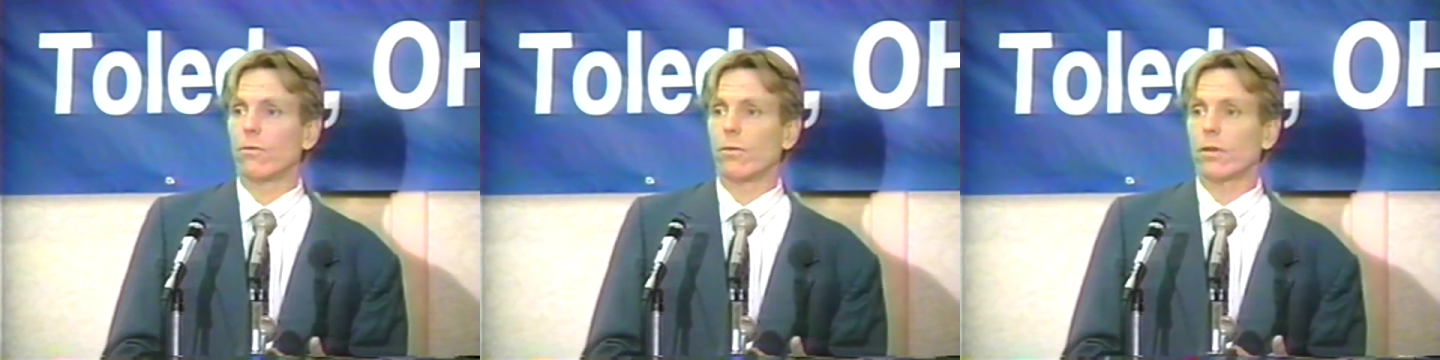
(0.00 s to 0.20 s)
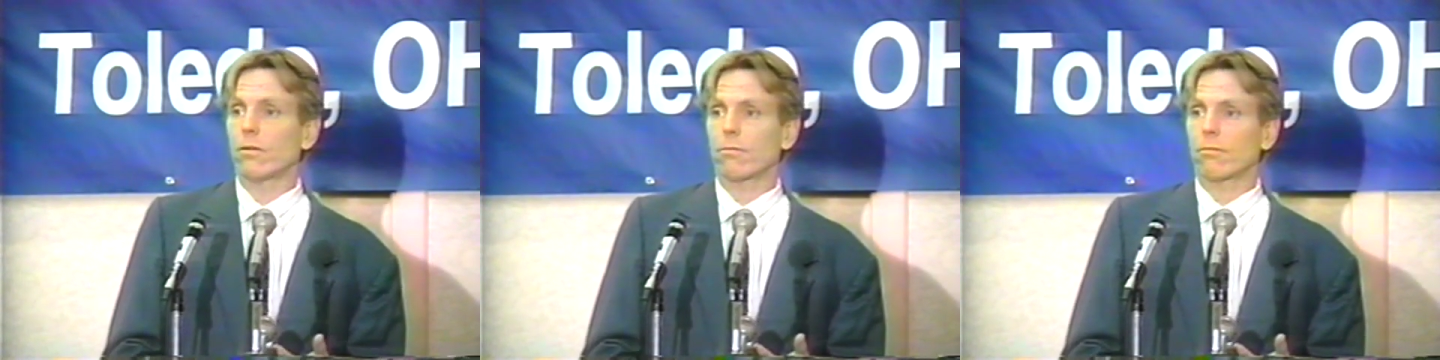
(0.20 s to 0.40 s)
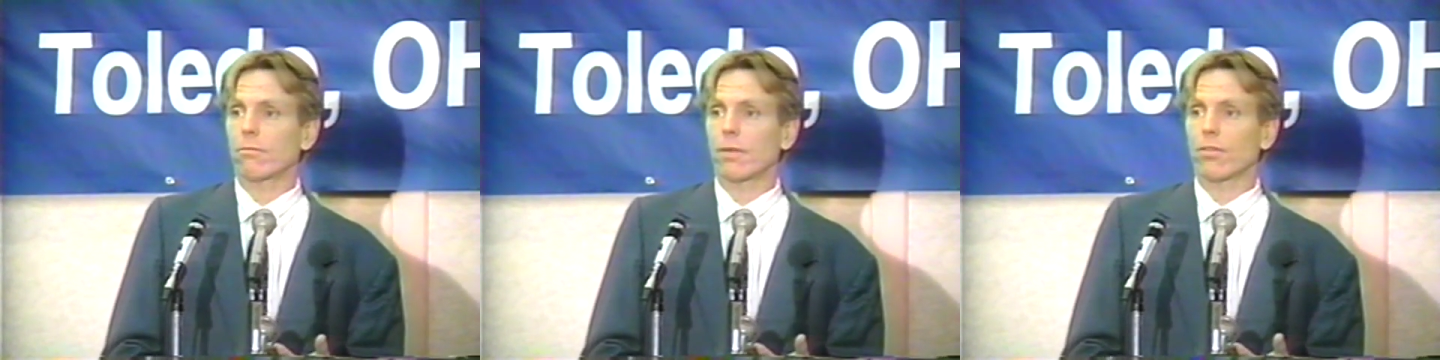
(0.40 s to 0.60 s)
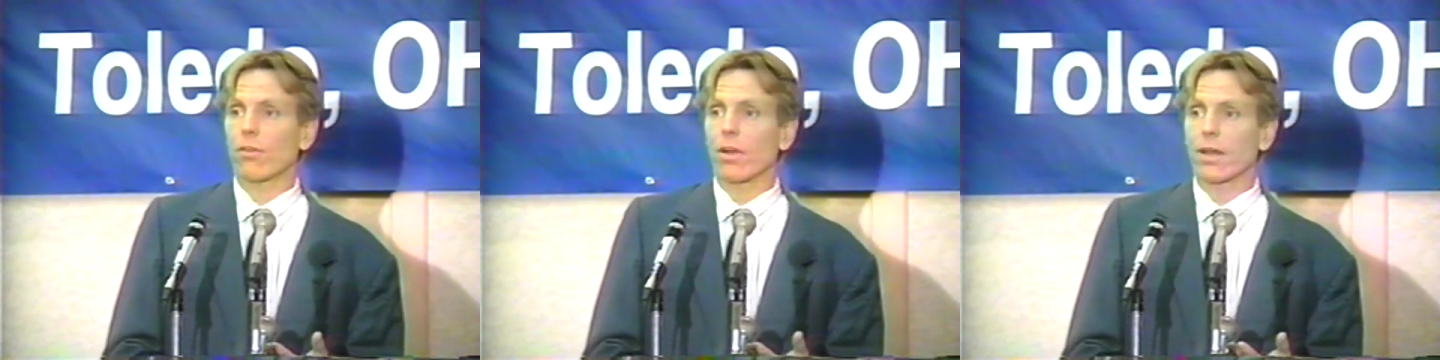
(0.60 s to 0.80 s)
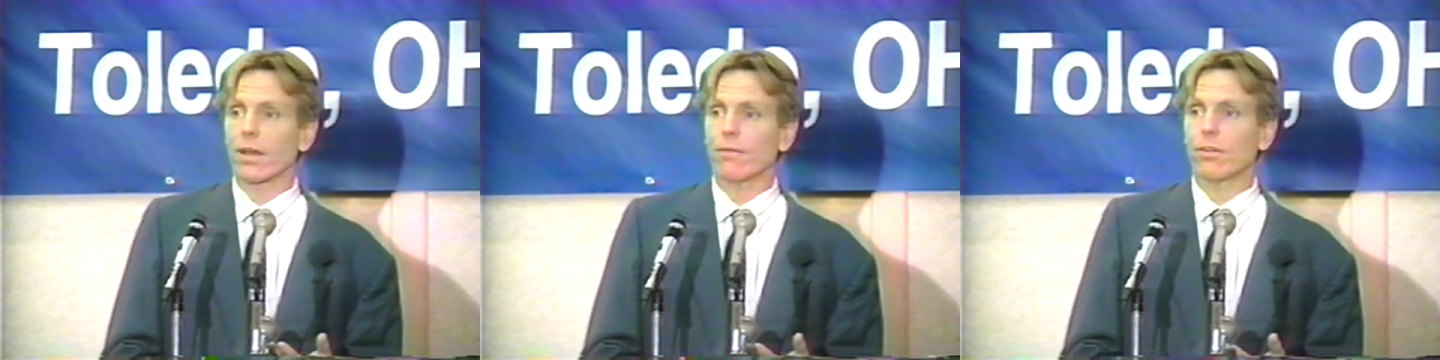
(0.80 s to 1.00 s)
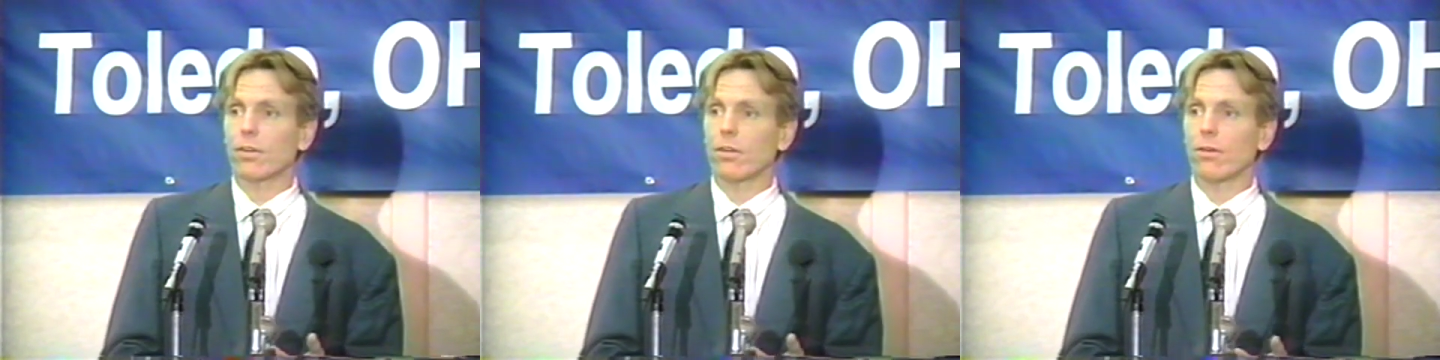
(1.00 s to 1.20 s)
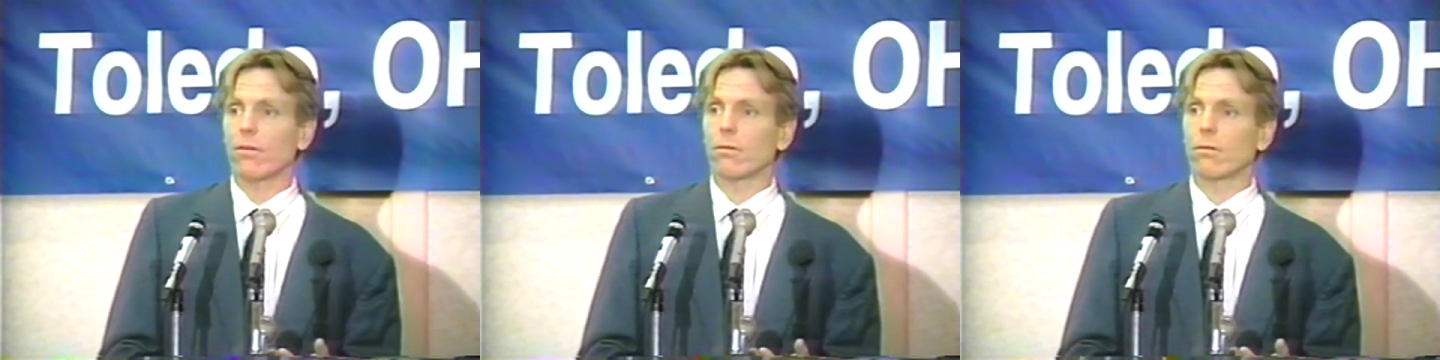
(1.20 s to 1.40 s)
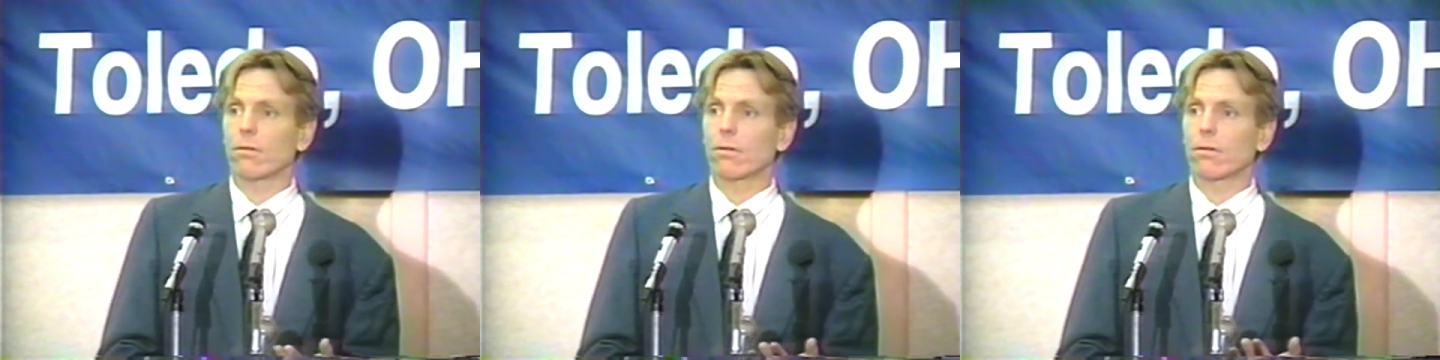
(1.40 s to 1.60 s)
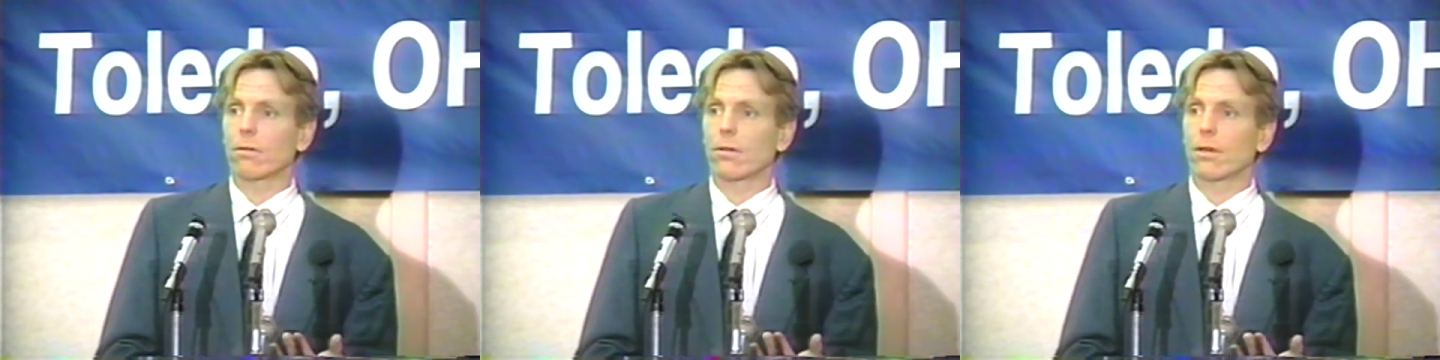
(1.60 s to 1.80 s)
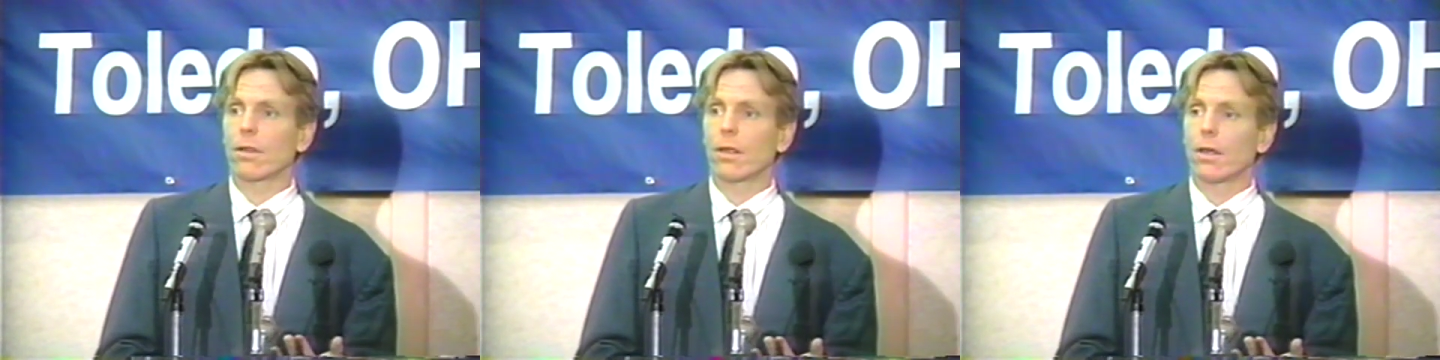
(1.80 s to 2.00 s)
wouldn't be strong enough to do.
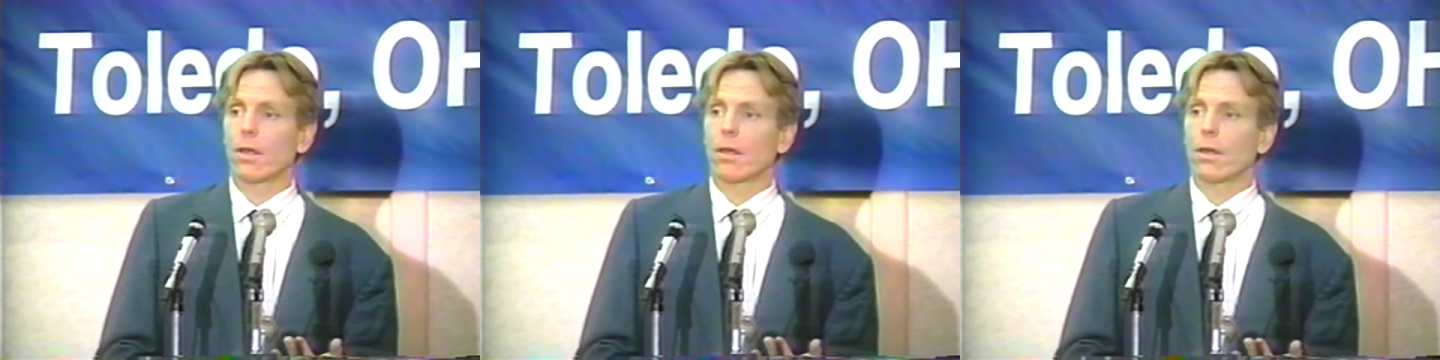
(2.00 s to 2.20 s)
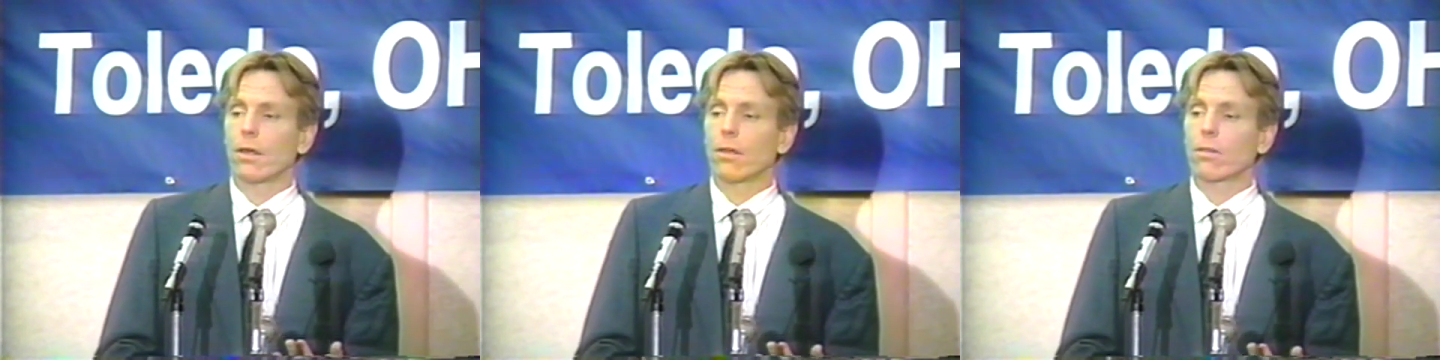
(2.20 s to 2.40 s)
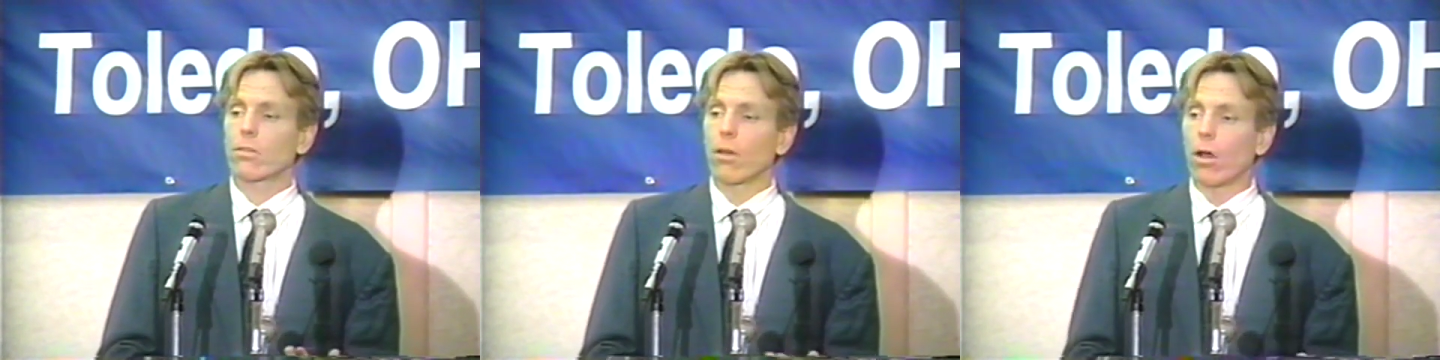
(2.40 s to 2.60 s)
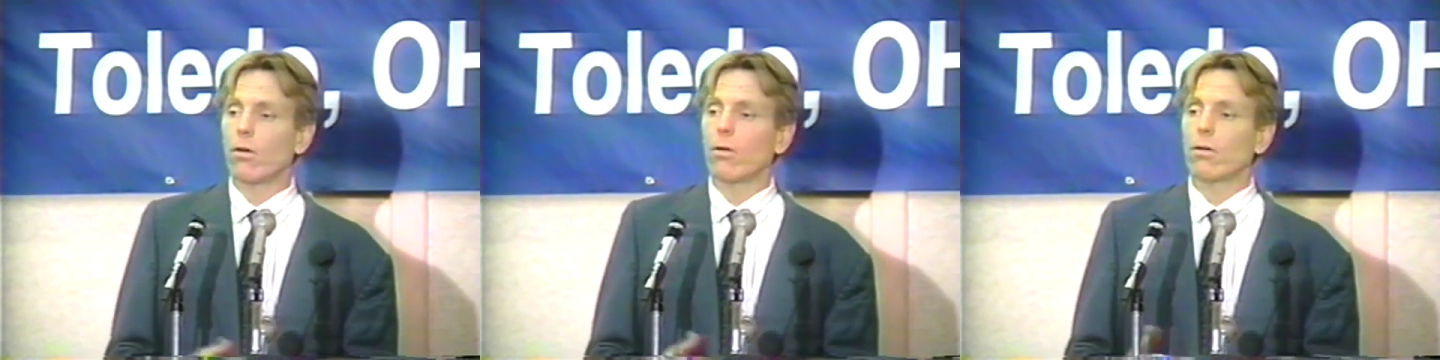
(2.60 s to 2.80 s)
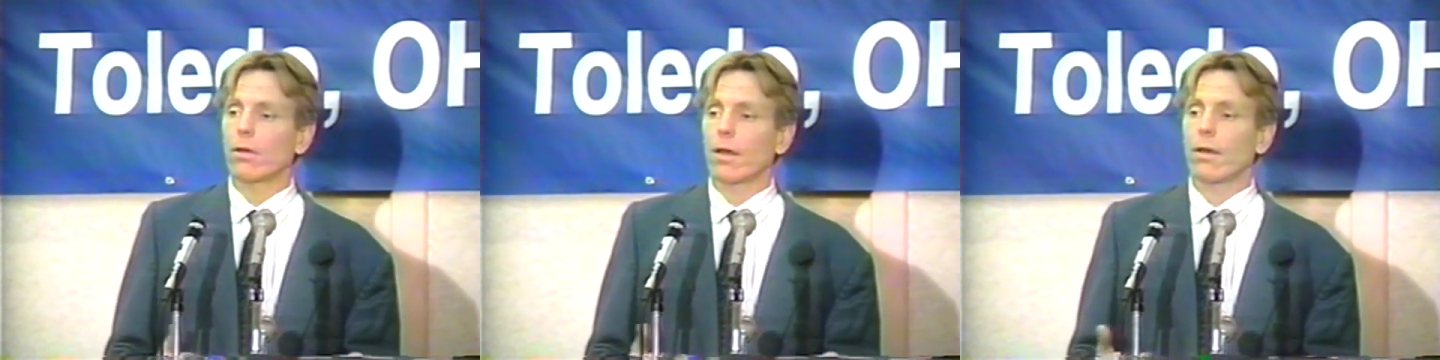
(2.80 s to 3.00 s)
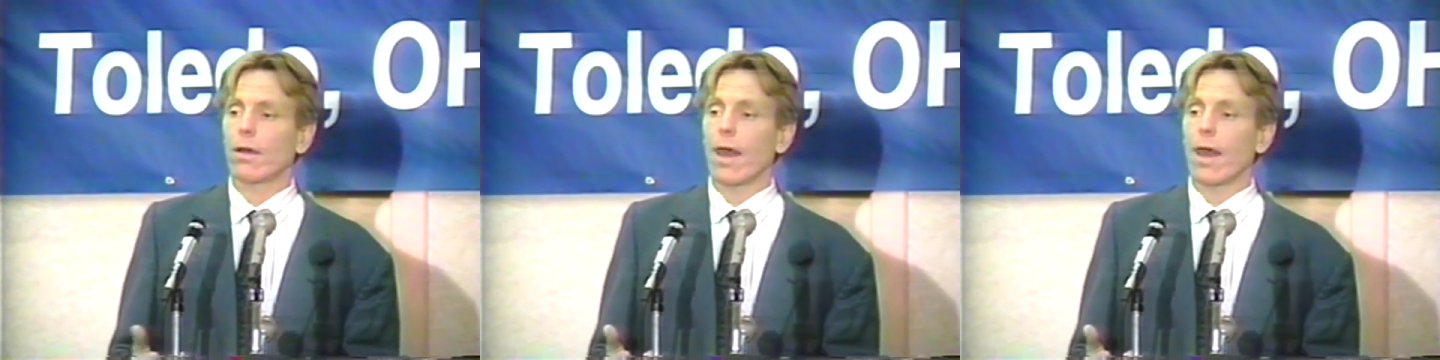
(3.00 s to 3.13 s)
So